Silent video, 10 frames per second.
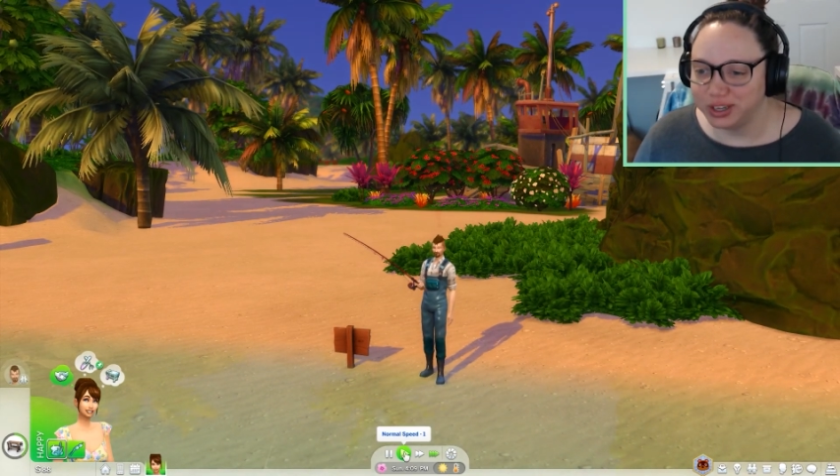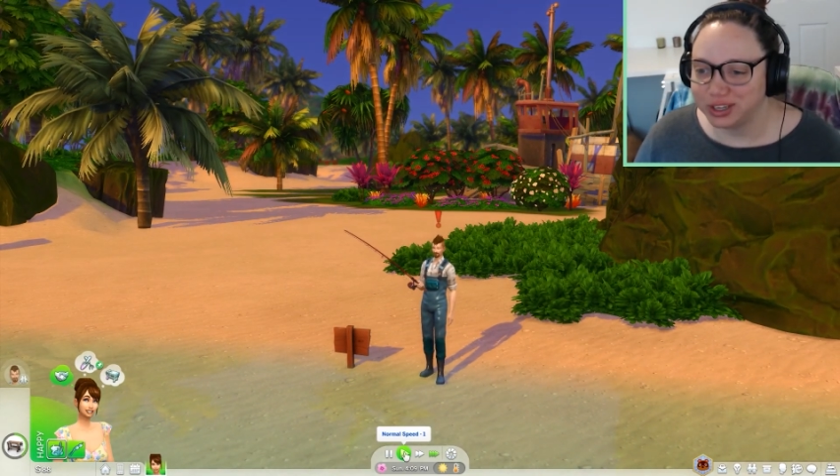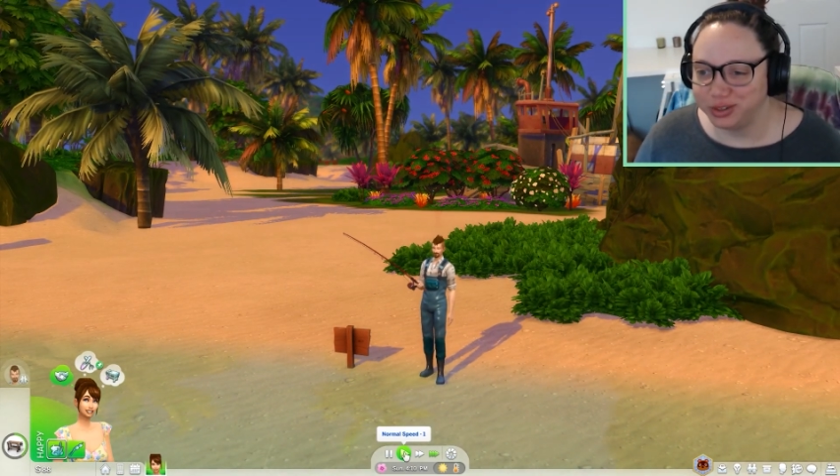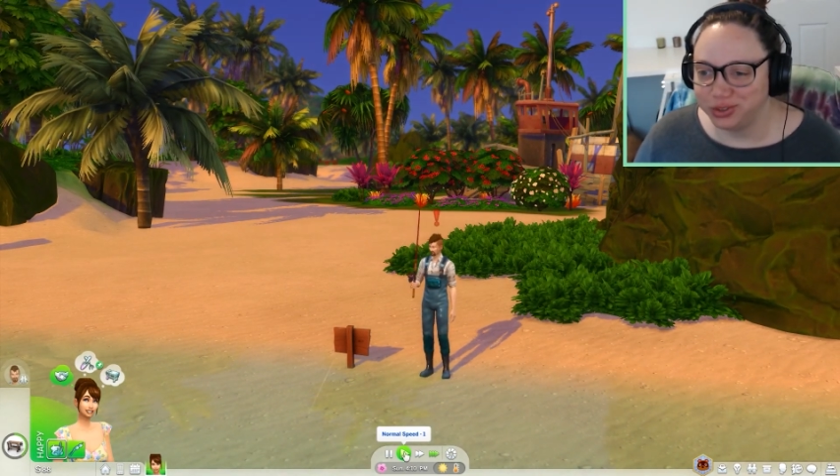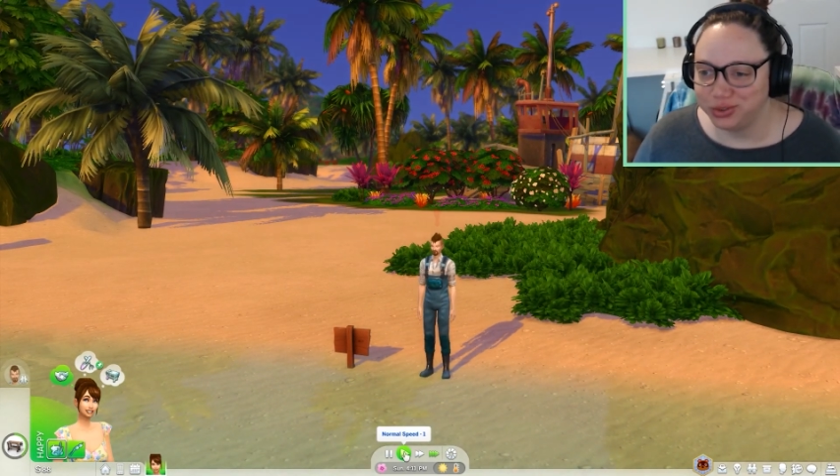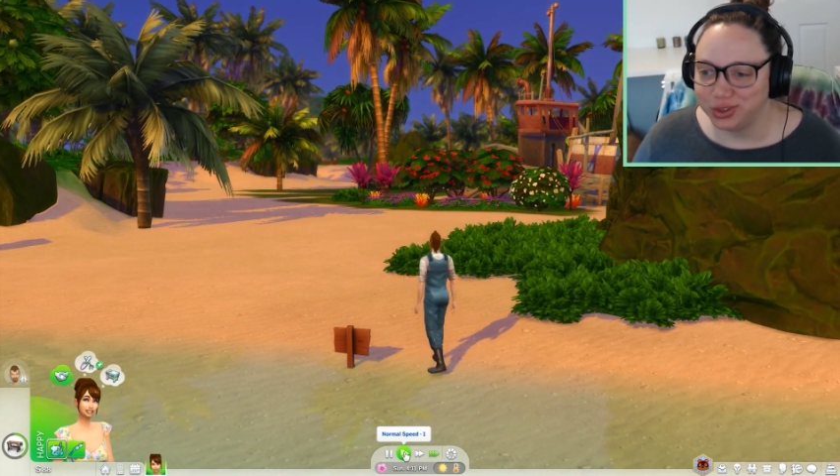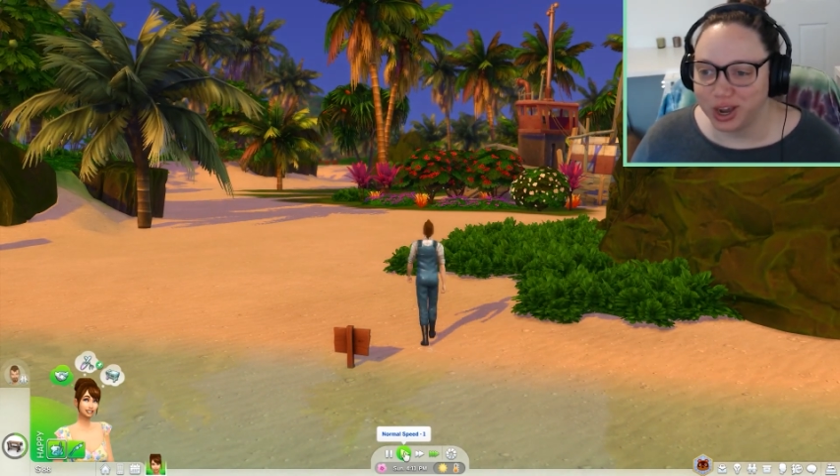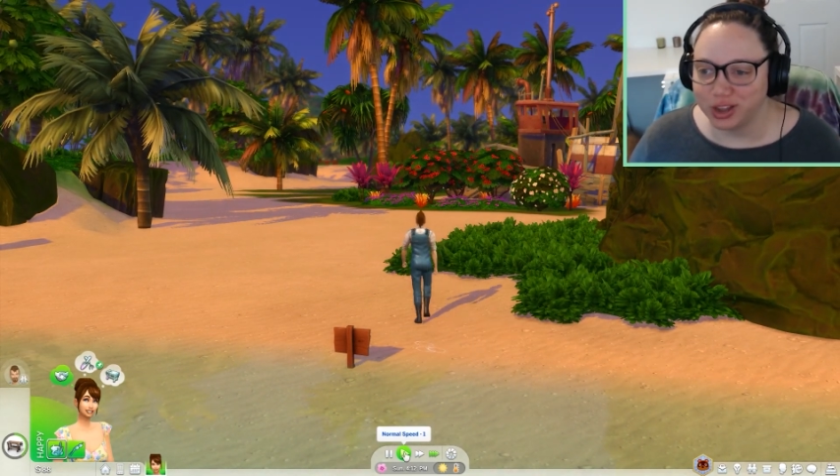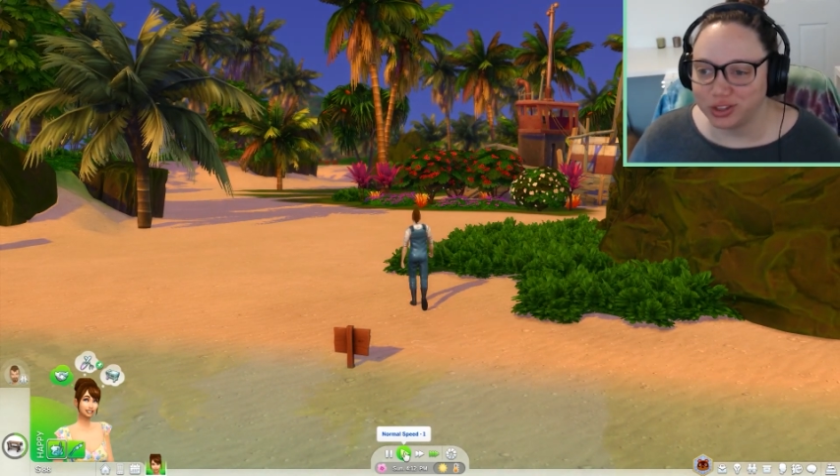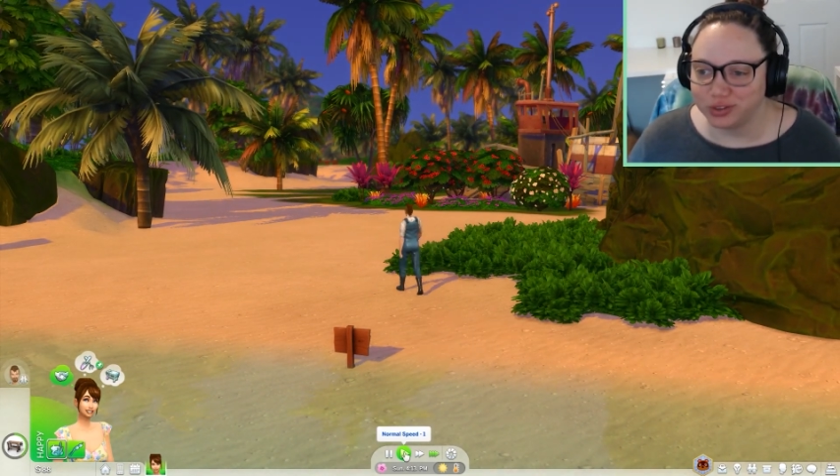I would do the
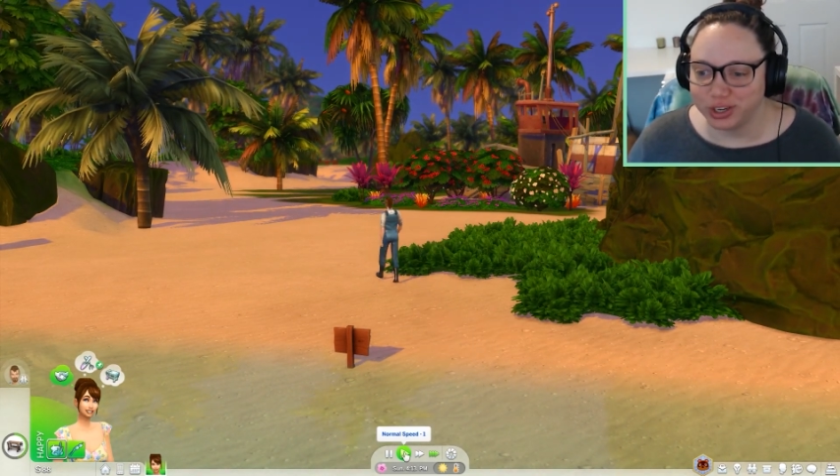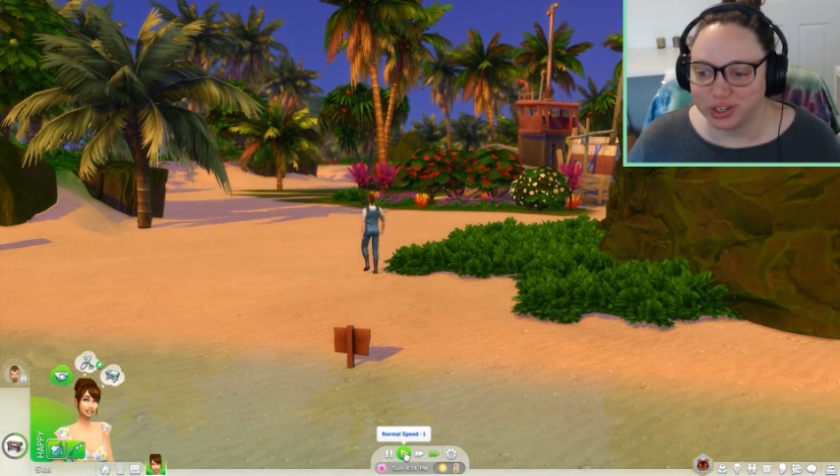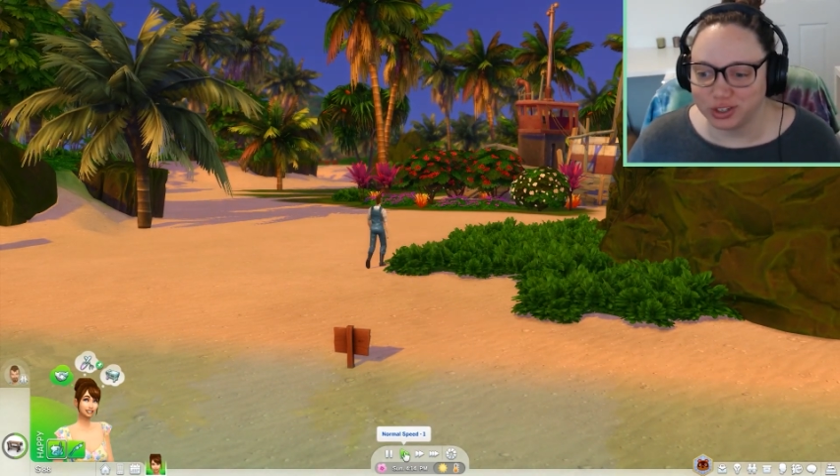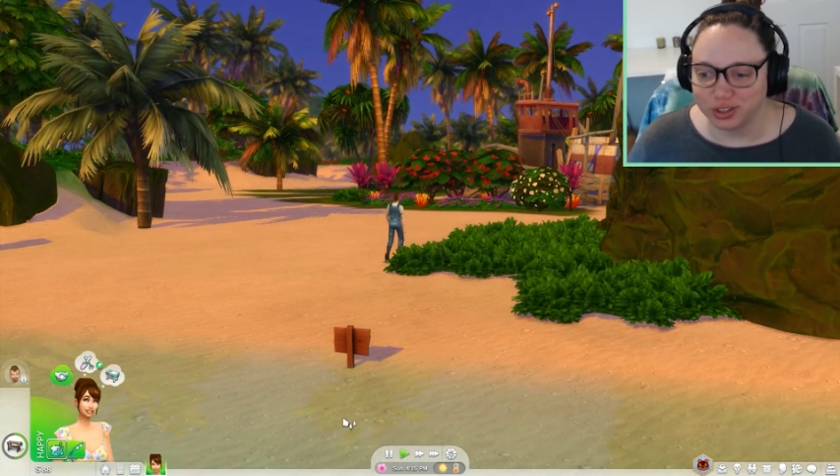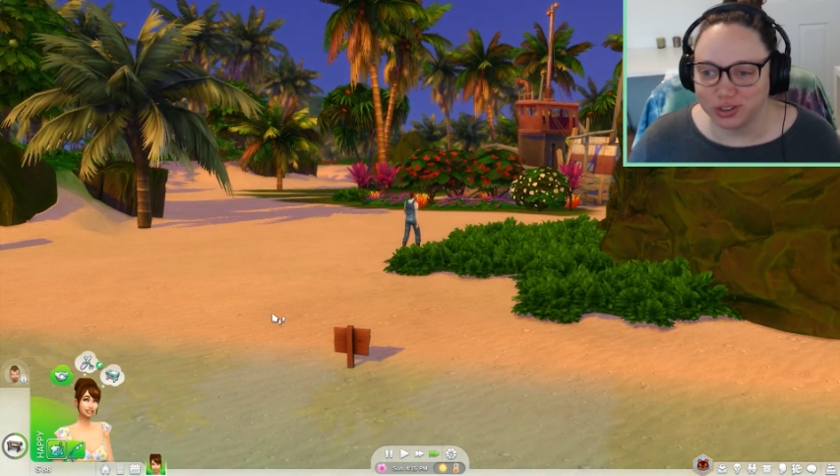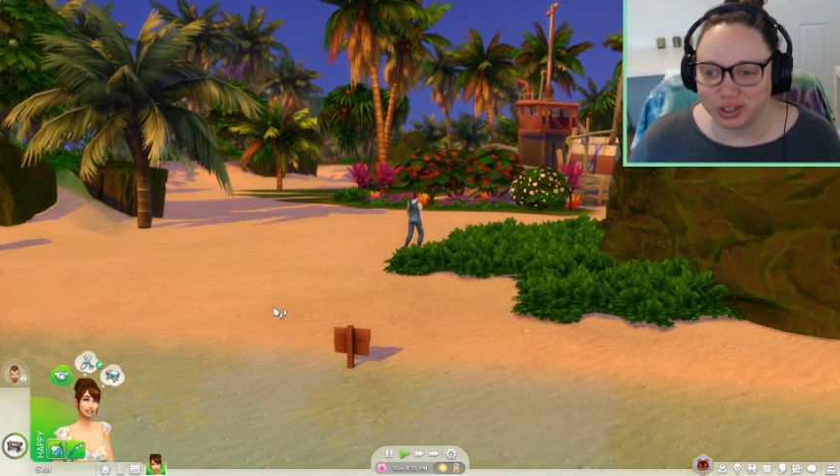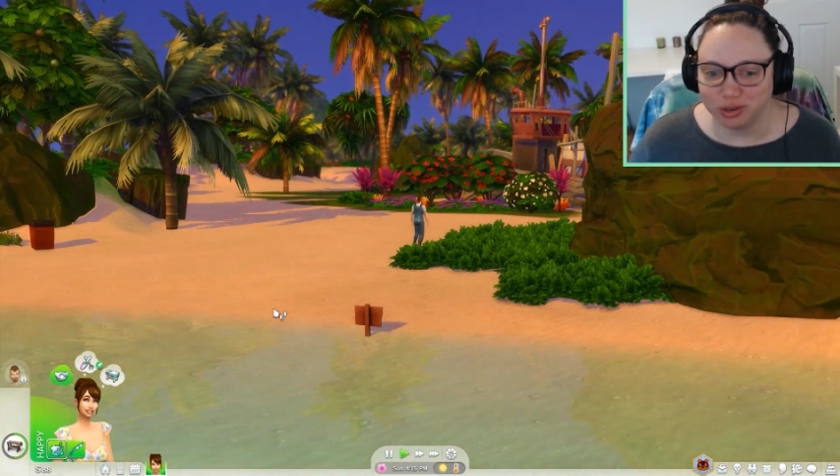conservationist career